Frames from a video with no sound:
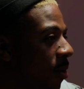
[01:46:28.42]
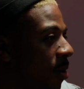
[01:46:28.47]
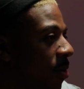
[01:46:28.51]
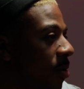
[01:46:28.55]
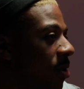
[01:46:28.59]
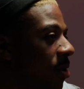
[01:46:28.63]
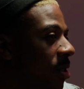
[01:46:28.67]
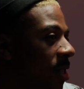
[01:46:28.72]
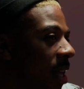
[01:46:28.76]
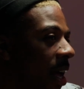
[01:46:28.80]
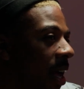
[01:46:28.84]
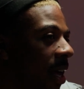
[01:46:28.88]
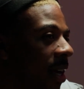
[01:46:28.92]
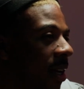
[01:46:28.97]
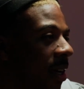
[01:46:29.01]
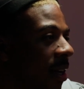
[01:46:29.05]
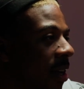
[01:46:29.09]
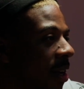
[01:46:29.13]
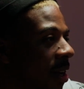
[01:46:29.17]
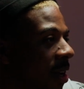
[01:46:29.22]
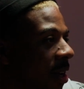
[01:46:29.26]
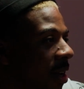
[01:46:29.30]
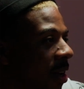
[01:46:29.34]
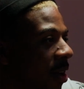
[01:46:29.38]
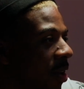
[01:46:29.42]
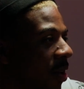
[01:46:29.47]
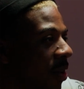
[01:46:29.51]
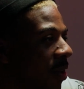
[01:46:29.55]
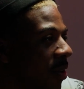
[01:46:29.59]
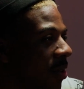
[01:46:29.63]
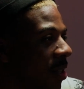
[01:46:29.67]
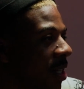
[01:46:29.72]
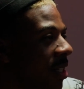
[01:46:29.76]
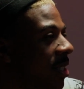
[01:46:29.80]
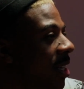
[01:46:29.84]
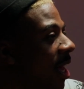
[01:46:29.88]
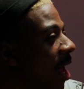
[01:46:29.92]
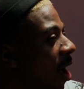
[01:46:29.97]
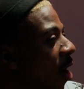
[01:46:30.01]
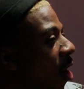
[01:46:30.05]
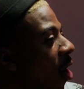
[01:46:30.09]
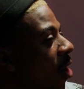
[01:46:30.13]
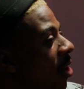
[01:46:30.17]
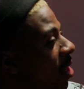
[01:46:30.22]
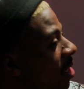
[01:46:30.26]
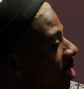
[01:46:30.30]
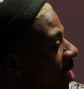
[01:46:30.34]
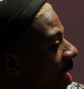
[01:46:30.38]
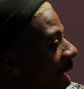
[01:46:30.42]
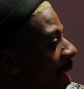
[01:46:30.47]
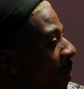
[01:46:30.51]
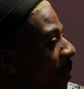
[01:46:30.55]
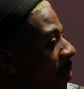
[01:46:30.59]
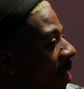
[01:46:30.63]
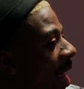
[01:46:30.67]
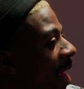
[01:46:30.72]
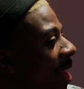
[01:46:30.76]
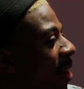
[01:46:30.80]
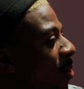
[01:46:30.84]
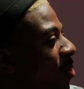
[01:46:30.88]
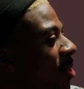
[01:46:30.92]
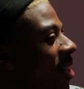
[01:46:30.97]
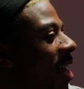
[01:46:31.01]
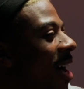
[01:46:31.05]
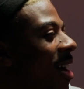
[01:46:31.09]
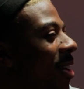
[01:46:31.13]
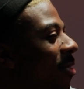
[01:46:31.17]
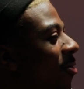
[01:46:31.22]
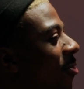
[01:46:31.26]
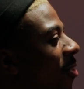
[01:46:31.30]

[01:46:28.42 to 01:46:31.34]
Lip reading: we was like. This happened, like, it was kind of